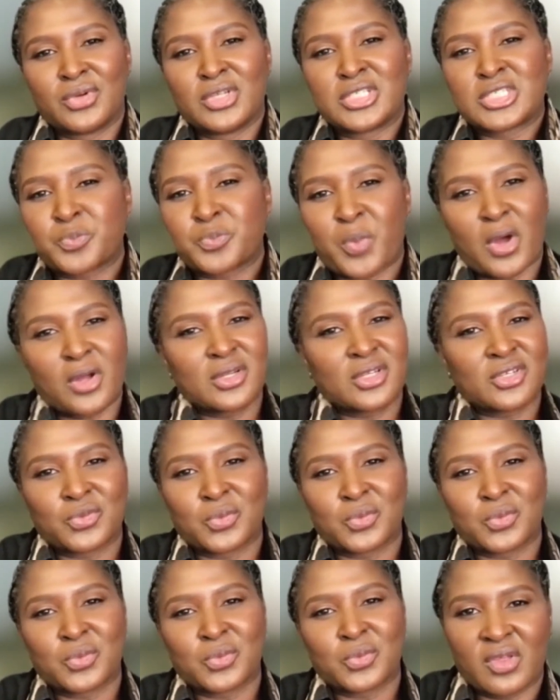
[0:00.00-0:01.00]
to respond
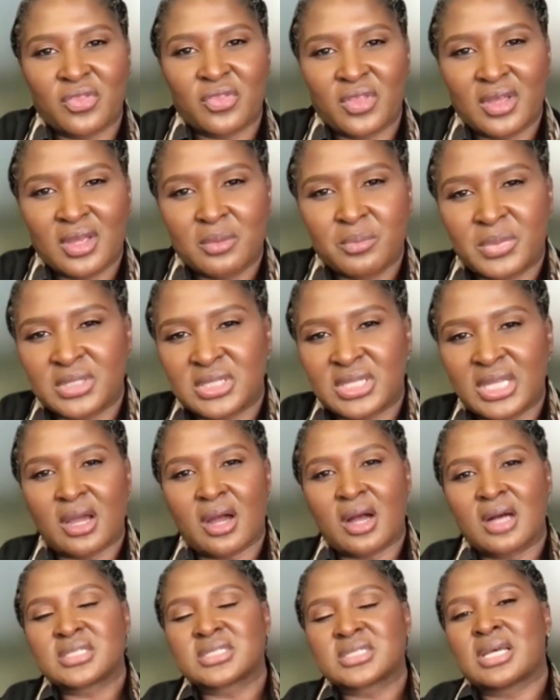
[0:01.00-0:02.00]
to everything, but
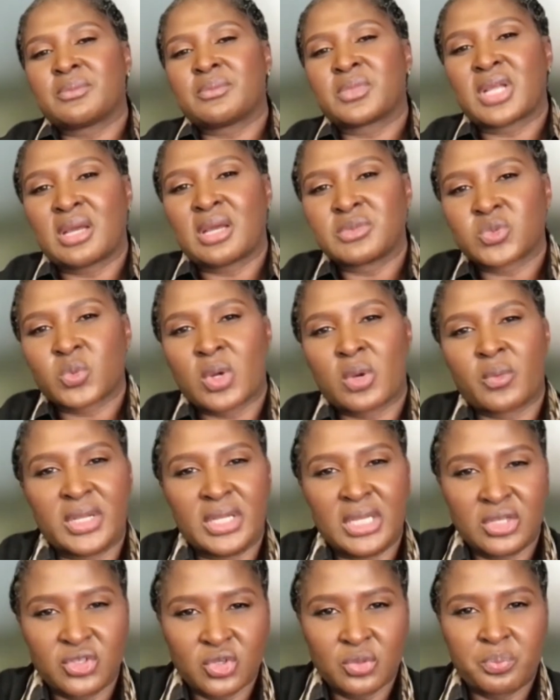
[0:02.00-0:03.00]
there are sometimes where
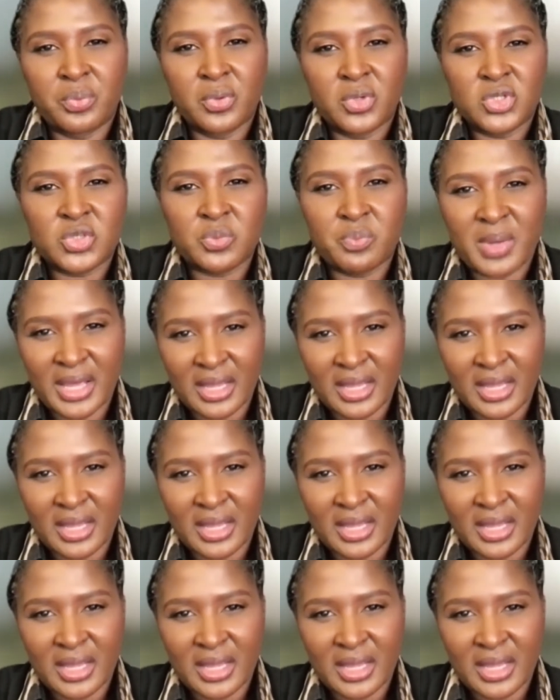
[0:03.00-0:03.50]
we need to push